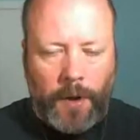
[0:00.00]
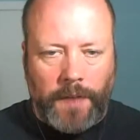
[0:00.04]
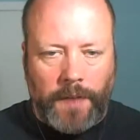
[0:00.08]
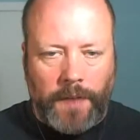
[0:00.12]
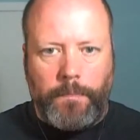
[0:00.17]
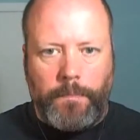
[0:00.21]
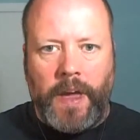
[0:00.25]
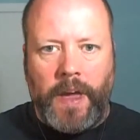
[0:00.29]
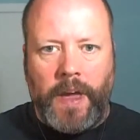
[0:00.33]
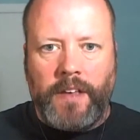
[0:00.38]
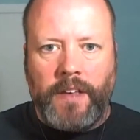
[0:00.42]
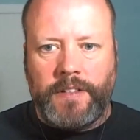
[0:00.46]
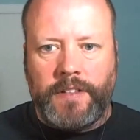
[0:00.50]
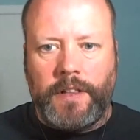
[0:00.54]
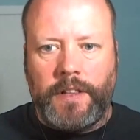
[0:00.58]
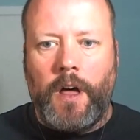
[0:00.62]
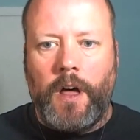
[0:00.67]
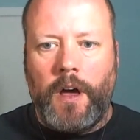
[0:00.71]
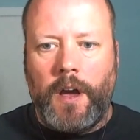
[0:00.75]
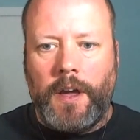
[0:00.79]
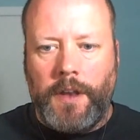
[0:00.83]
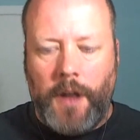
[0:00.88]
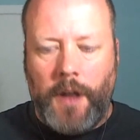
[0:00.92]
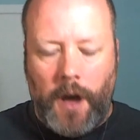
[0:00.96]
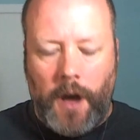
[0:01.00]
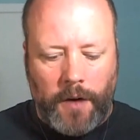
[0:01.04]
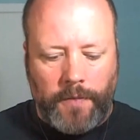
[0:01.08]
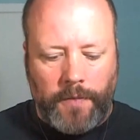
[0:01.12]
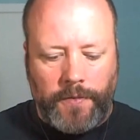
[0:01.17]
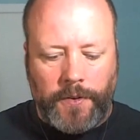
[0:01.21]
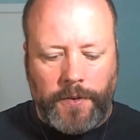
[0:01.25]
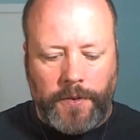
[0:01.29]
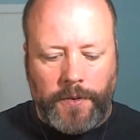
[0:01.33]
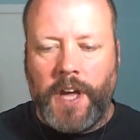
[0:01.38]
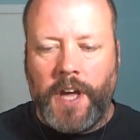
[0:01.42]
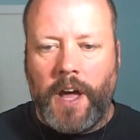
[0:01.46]
the baseline
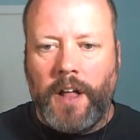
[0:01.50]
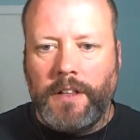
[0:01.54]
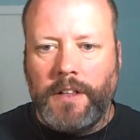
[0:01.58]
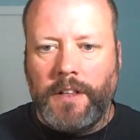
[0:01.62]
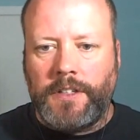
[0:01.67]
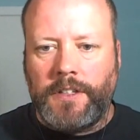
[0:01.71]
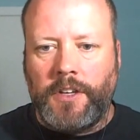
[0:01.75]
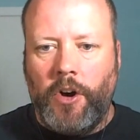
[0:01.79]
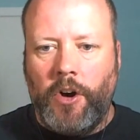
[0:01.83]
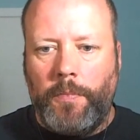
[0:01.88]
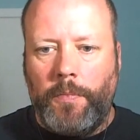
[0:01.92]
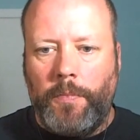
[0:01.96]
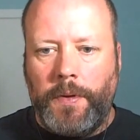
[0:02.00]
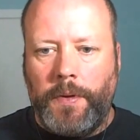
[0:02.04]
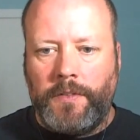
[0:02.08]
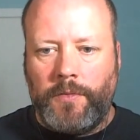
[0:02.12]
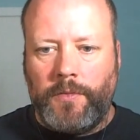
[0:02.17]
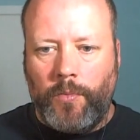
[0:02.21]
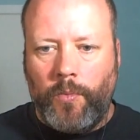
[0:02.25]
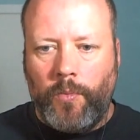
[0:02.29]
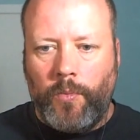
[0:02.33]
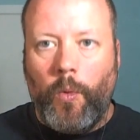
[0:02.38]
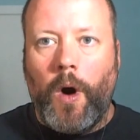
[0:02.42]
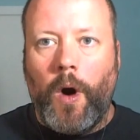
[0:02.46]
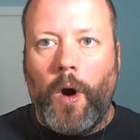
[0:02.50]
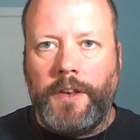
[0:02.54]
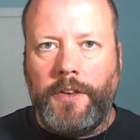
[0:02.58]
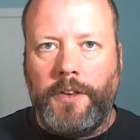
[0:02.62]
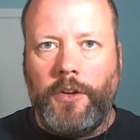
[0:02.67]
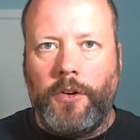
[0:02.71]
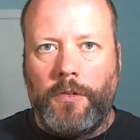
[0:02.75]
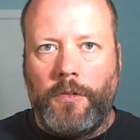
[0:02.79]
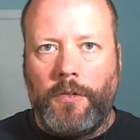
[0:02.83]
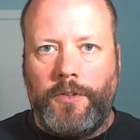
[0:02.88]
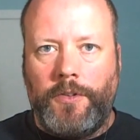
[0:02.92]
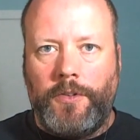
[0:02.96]
of your telescope is what
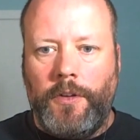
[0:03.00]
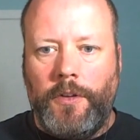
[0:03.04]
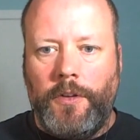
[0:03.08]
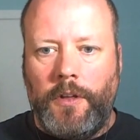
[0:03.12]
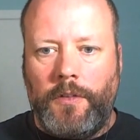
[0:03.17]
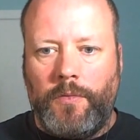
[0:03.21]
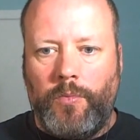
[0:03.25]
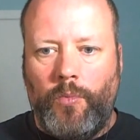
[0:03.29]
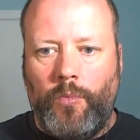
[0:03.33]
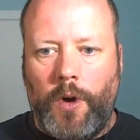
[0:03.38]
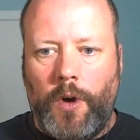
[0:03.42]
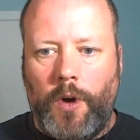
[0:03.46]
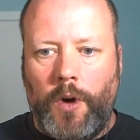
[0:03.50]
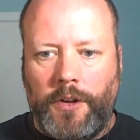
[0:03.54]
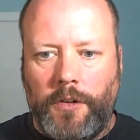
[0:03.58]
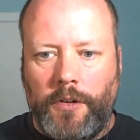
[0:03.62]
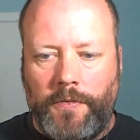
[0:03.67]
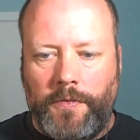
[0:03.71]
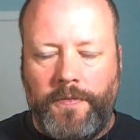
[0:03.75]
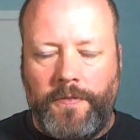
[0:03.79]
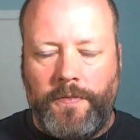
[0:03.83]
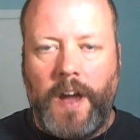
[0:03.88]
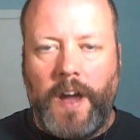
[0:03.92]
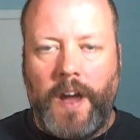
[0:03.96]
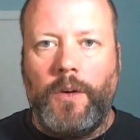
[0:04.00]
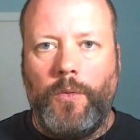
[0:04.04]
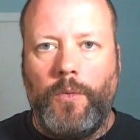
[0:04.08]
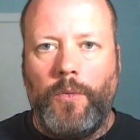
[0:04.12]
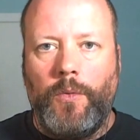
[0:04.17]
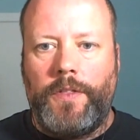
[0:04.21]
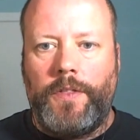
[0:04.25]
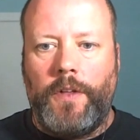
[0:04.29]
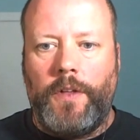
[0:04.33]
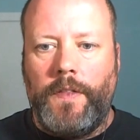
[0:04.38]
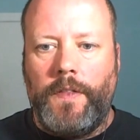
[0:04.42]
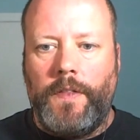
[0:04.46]
you're is what you're fighting
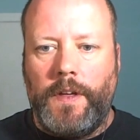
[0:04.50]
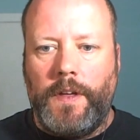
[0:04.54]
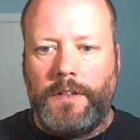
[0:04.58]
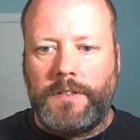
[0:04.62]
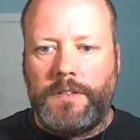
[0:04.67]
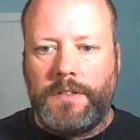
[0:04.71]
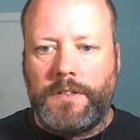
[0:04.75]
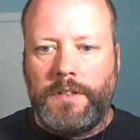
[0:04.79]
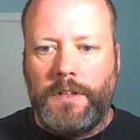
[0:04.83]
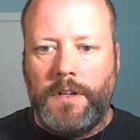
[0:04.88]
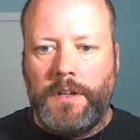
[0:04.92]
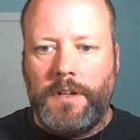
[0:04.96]
with on this.